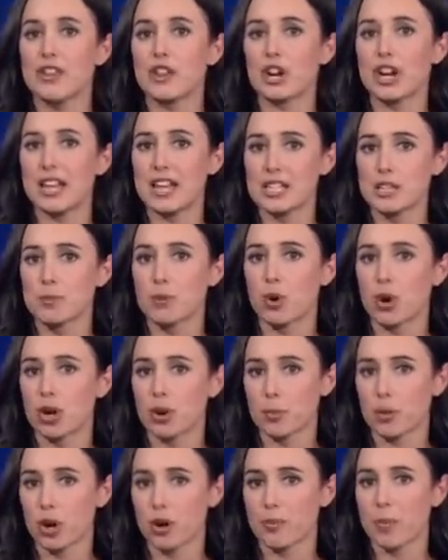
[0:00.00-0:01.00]
There is more and
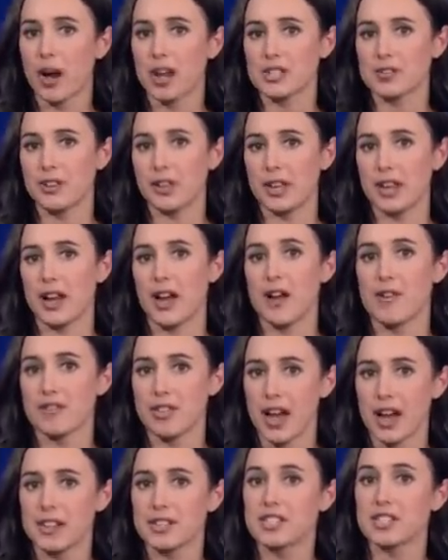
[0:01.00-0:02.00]
more of a possibility of
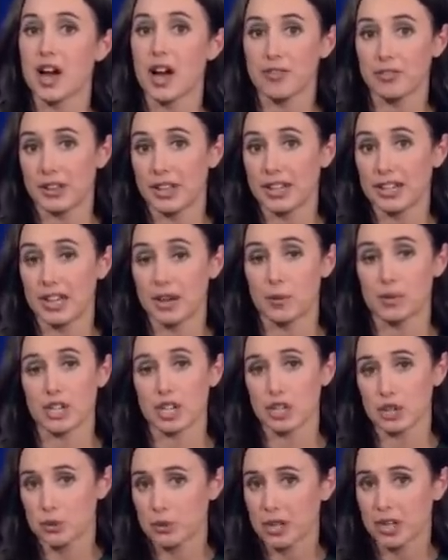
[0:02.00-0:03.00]
that soft landing, which I
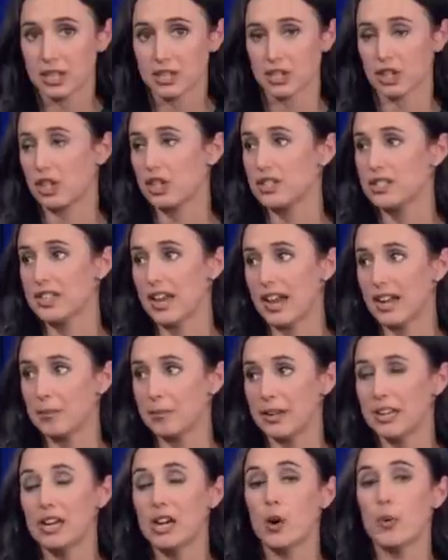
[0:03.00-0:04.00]
do think is a good sign,
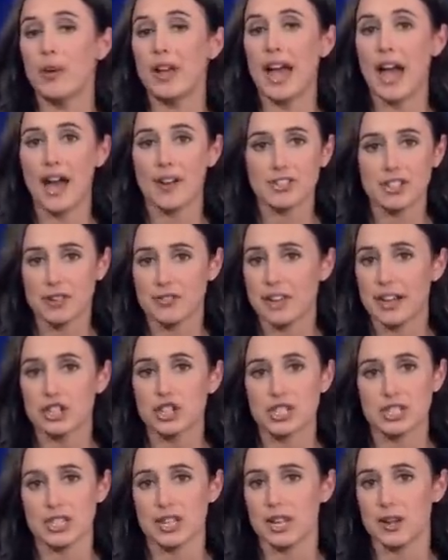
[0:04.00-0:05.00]
but we have to
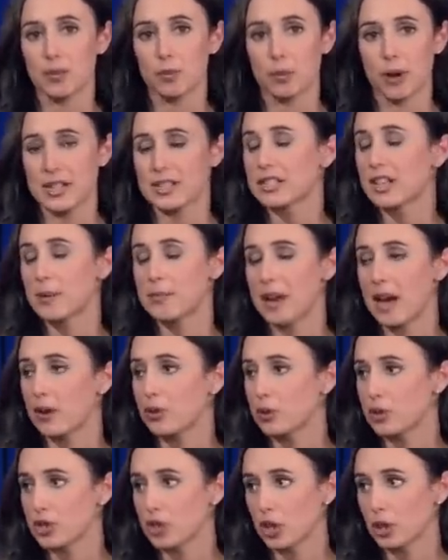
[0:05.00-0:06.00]
eventually see it, rates come down
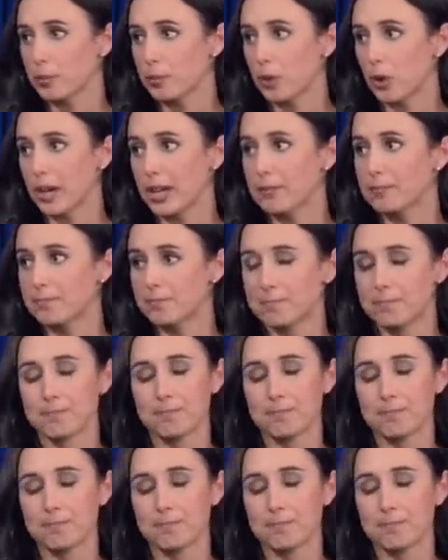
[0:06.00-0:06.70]
to a certain point.